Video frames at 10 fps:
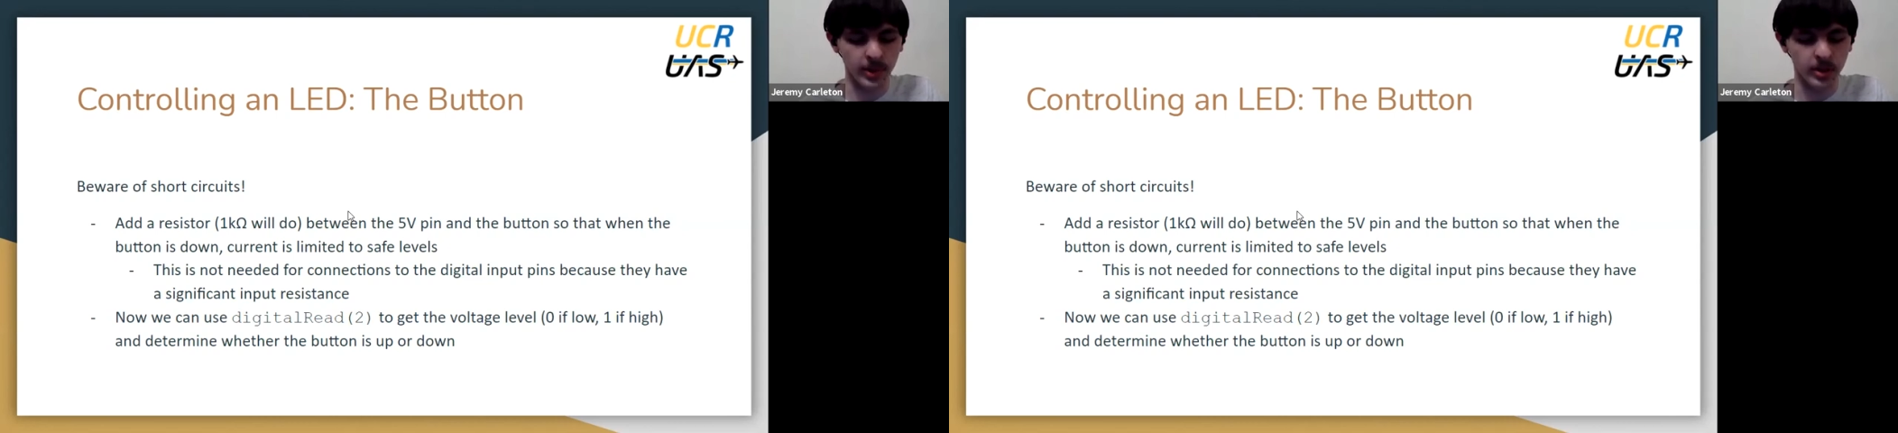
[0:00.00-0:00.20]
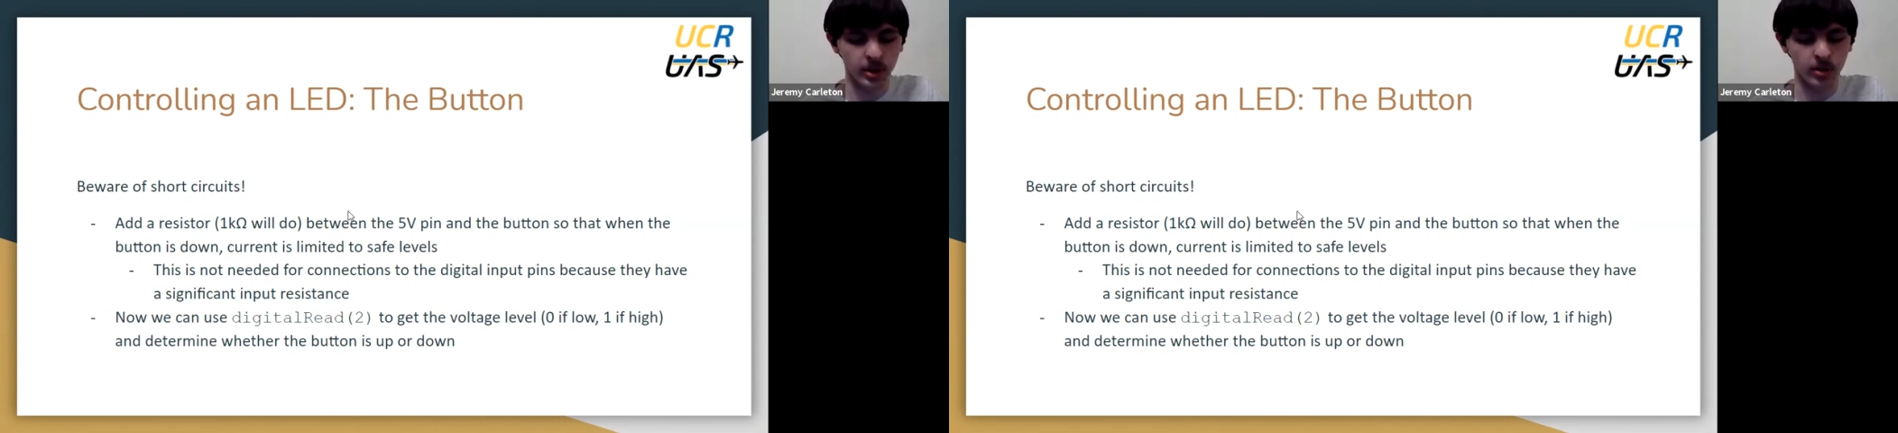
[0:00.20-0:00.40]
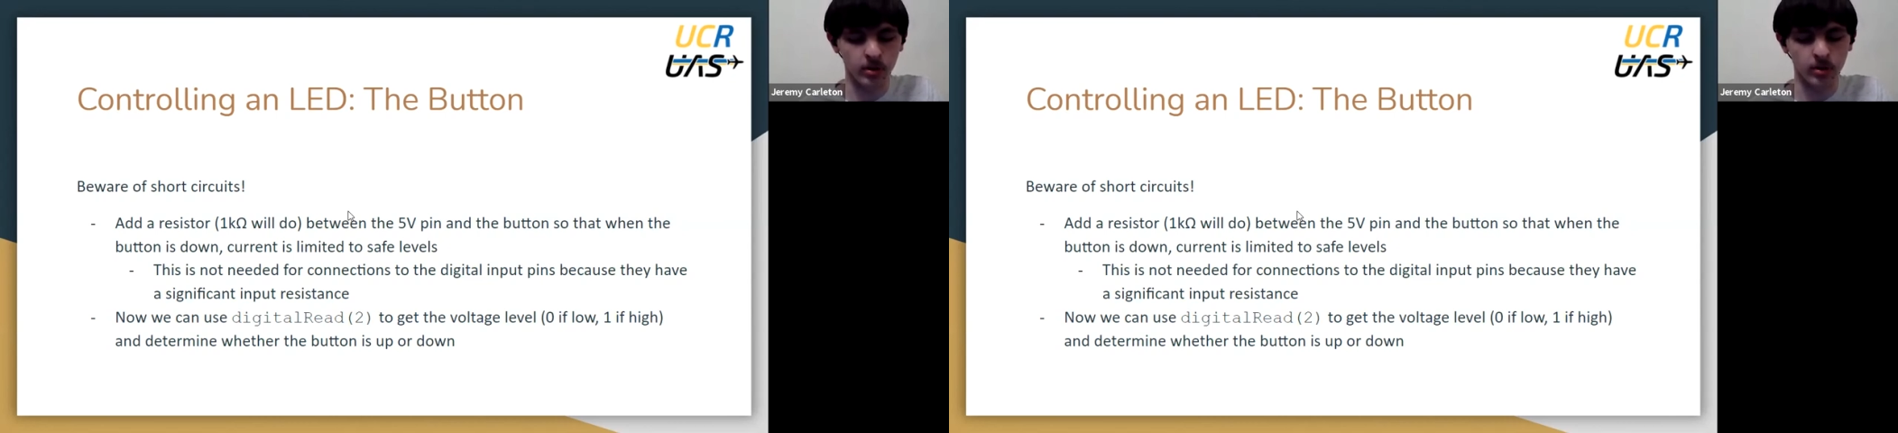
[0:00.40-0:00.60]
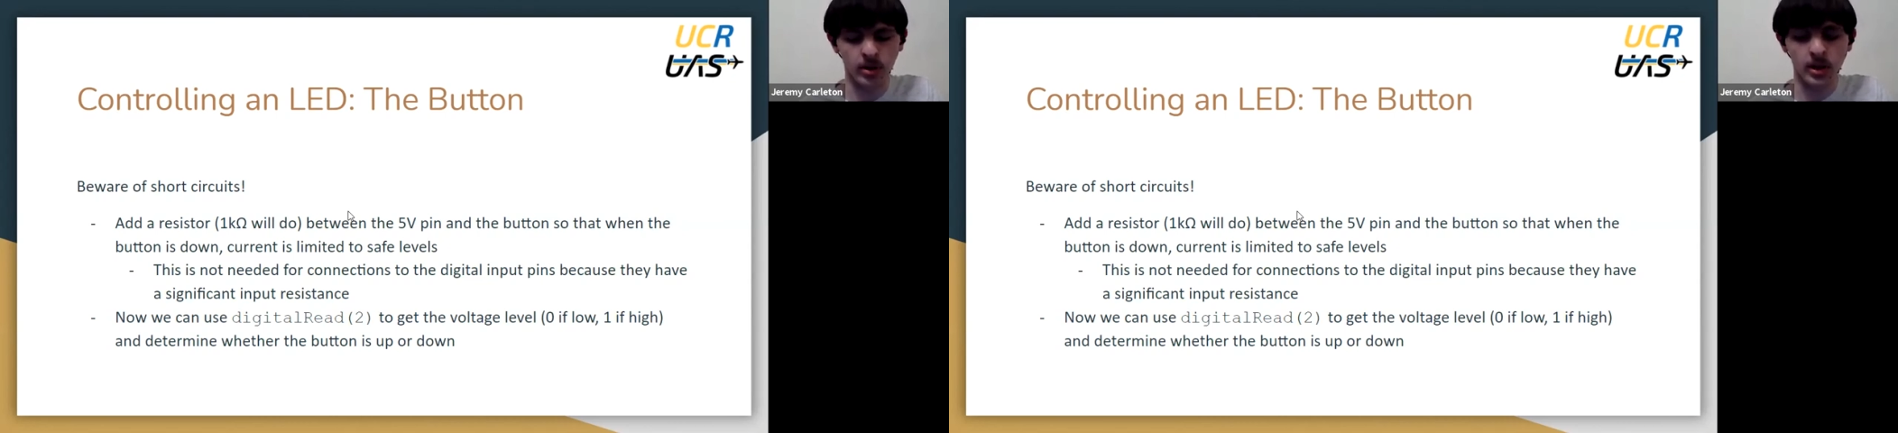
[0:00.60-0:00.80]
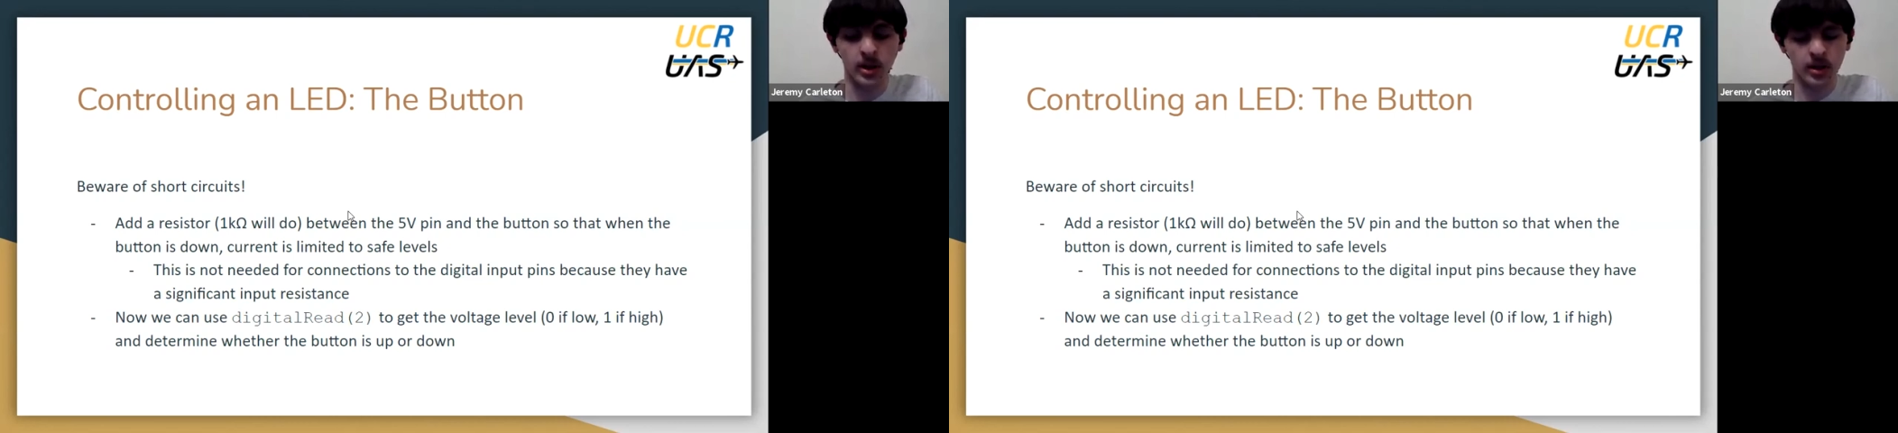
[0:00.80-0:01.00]
pin
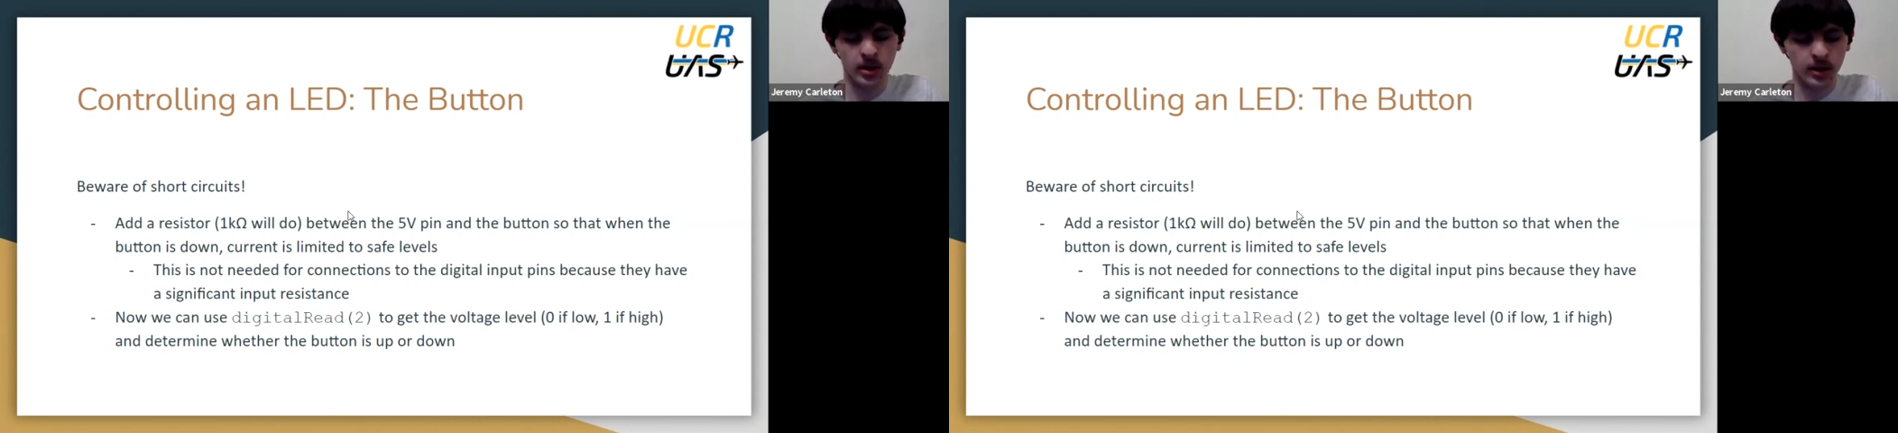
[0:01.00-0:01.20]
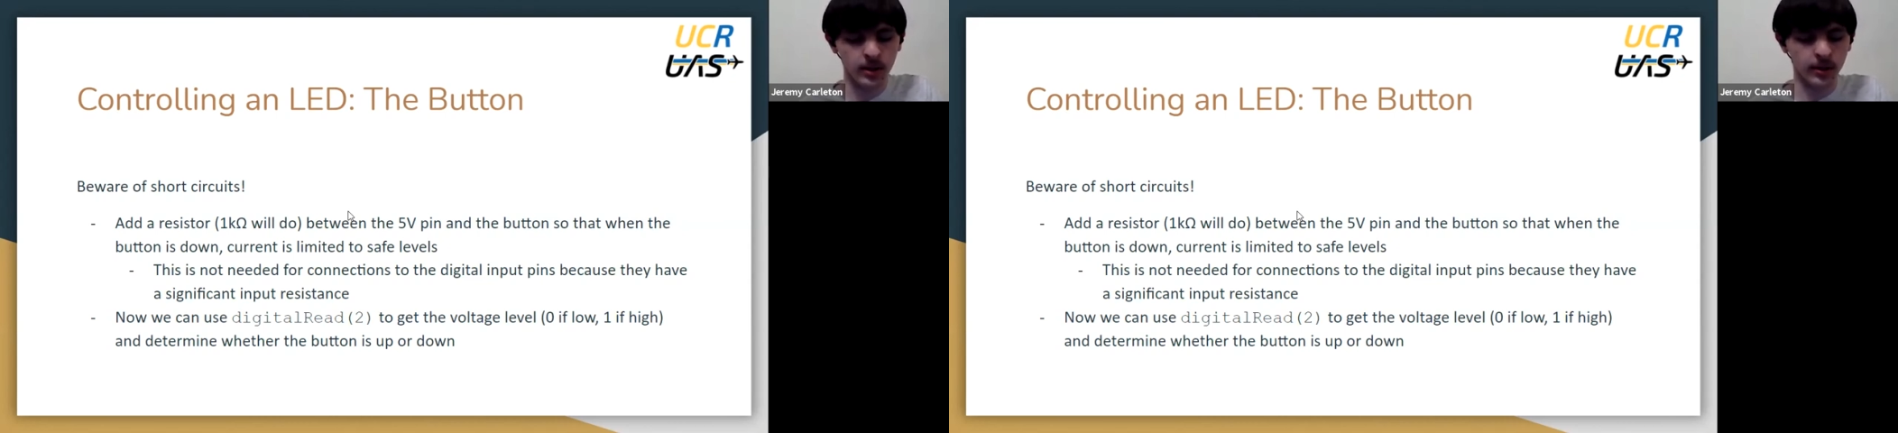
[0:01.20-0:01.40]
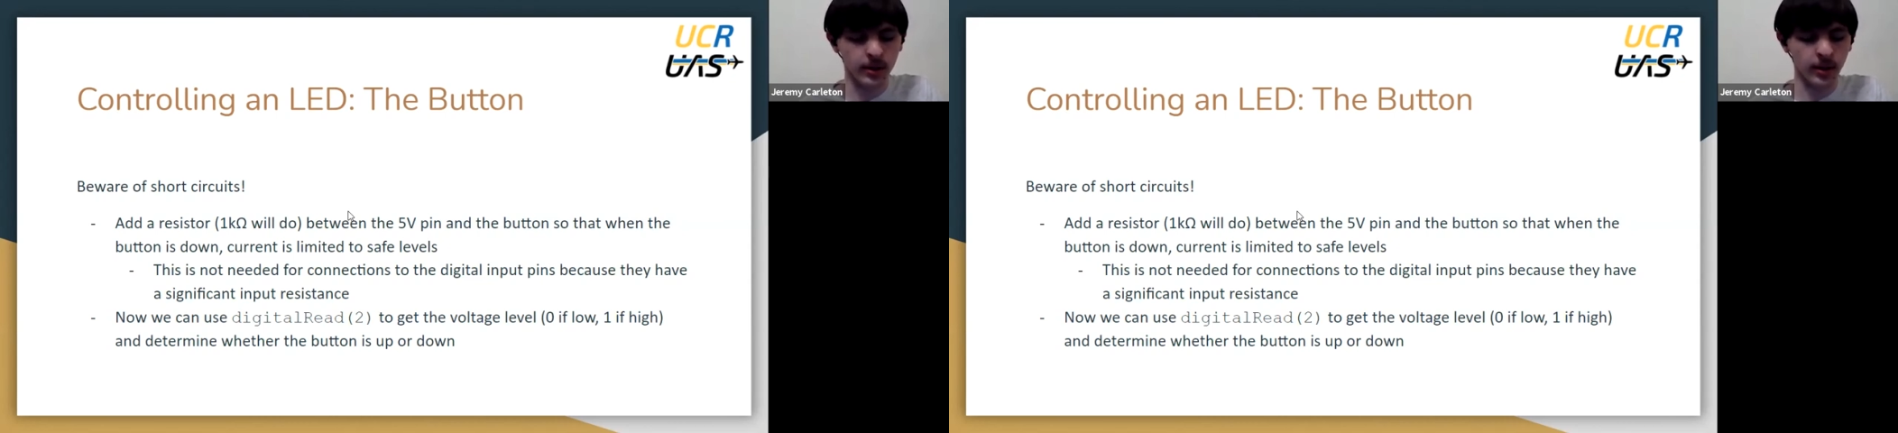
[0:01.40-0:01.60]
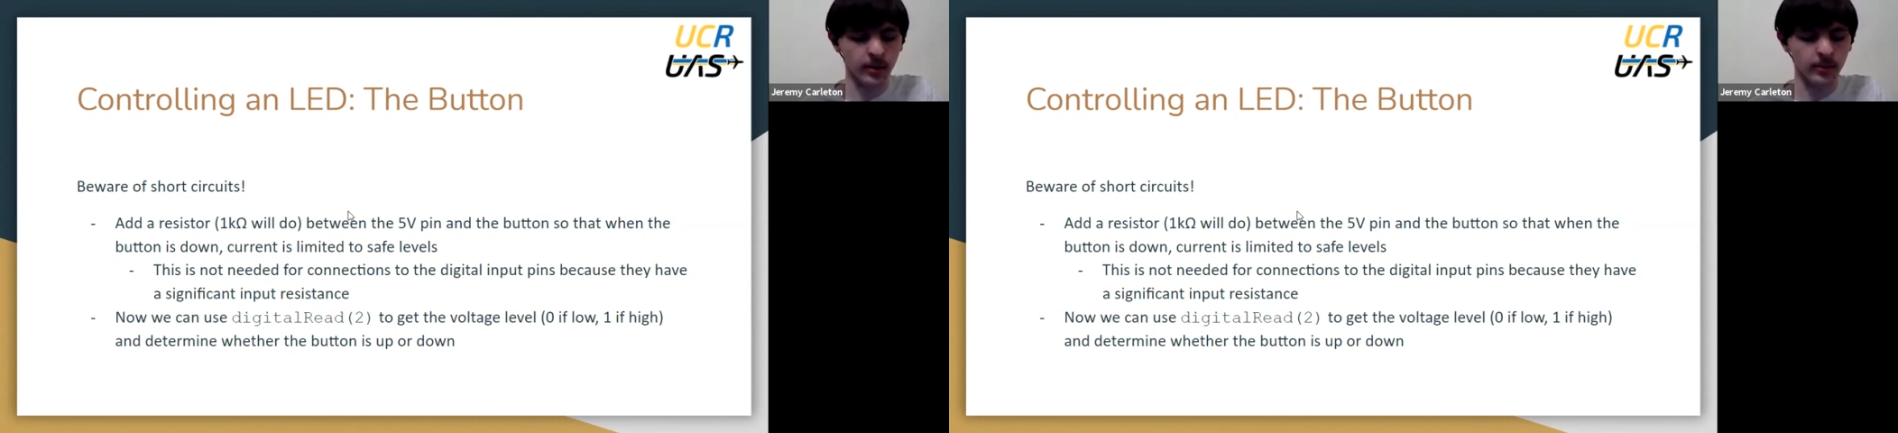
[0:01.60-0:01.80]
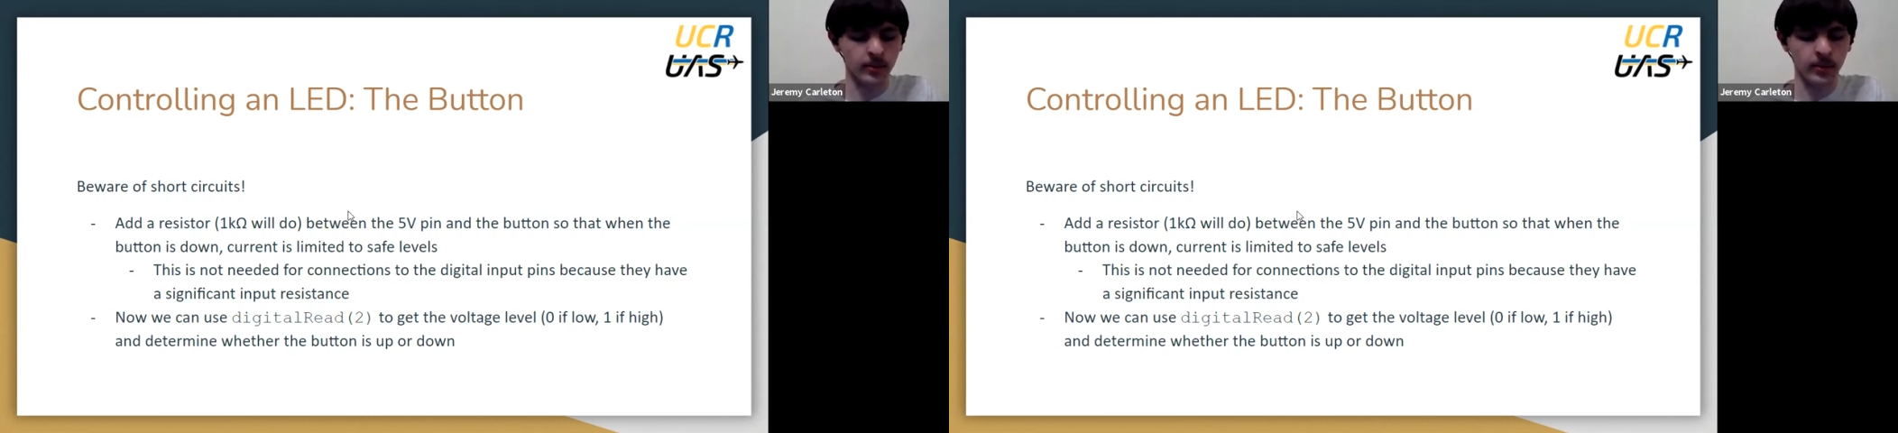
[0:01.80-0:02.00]
2,
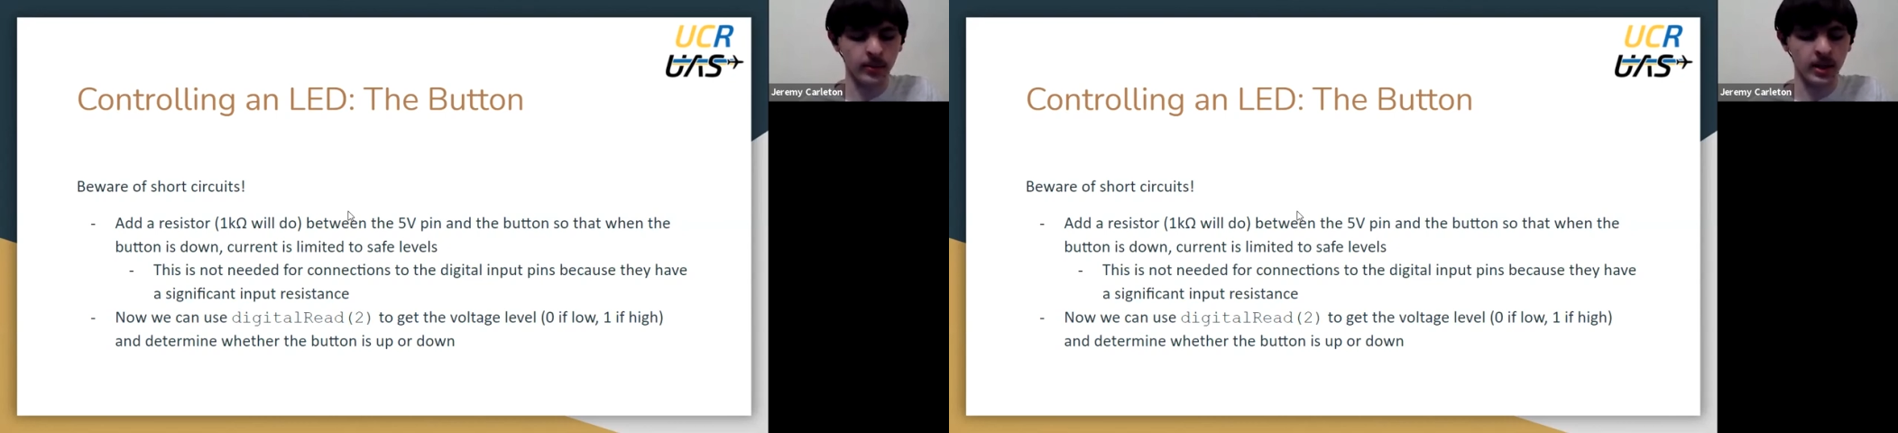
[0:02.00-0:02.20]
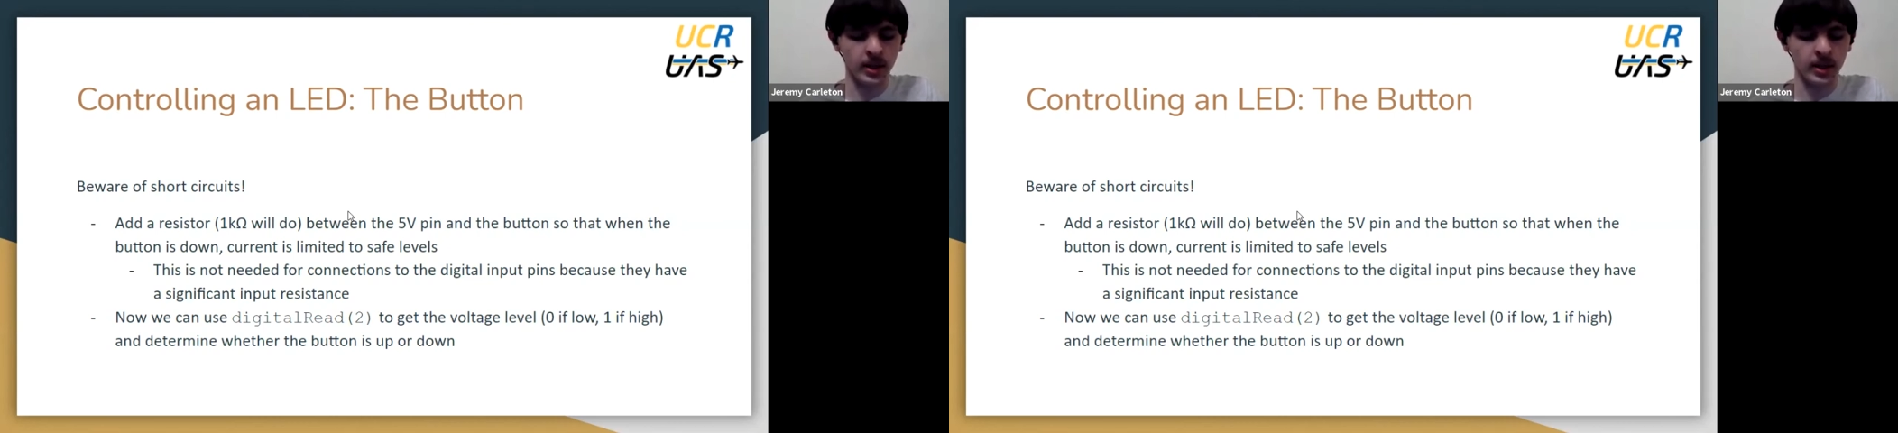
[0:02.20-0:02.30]
the